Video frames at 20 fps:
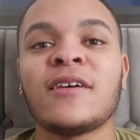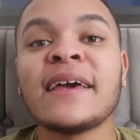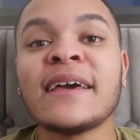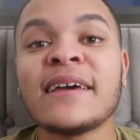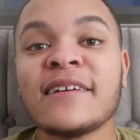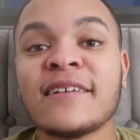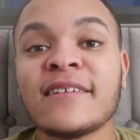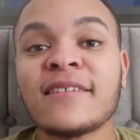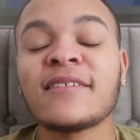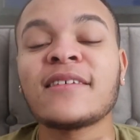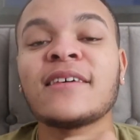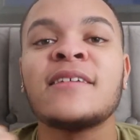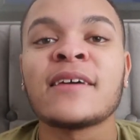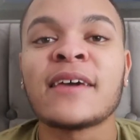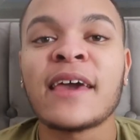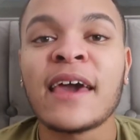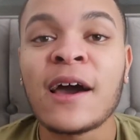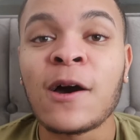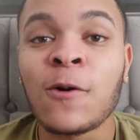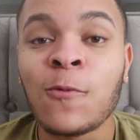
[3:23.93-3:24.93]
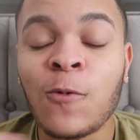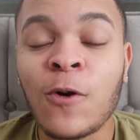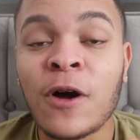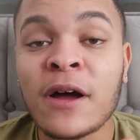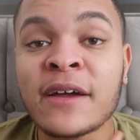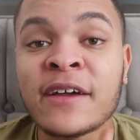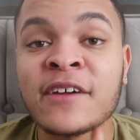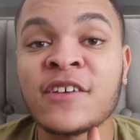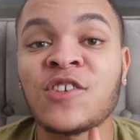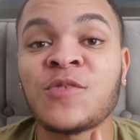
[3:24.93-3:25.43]
is to get a
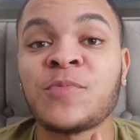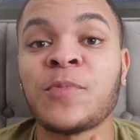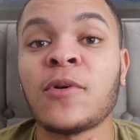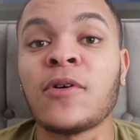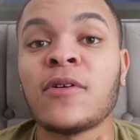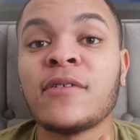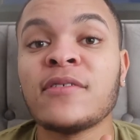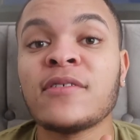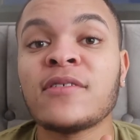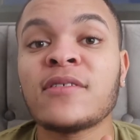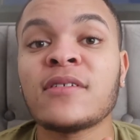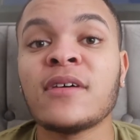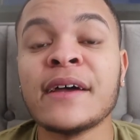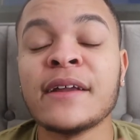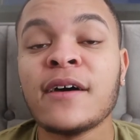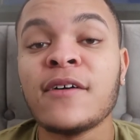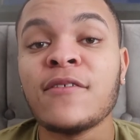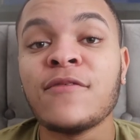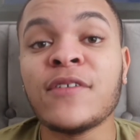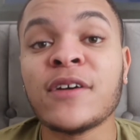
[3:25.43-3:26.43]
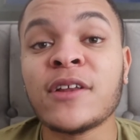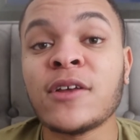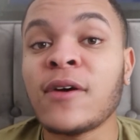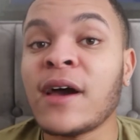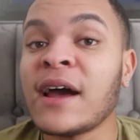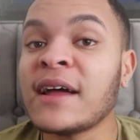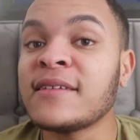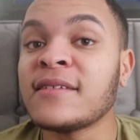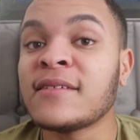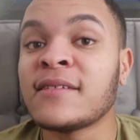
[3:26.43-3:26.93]
work experience in a video
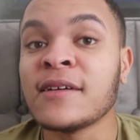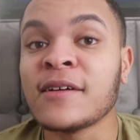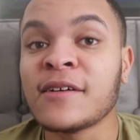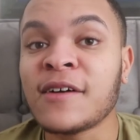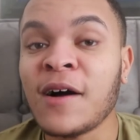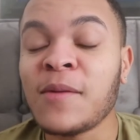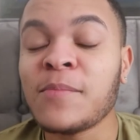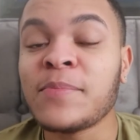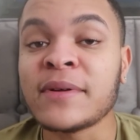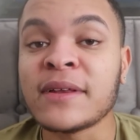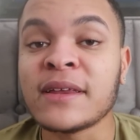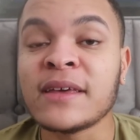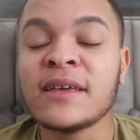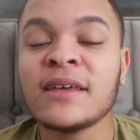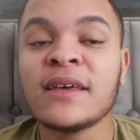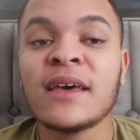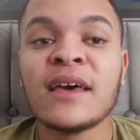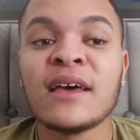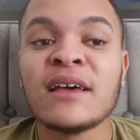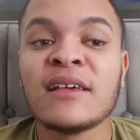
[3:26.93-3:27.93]
editing company,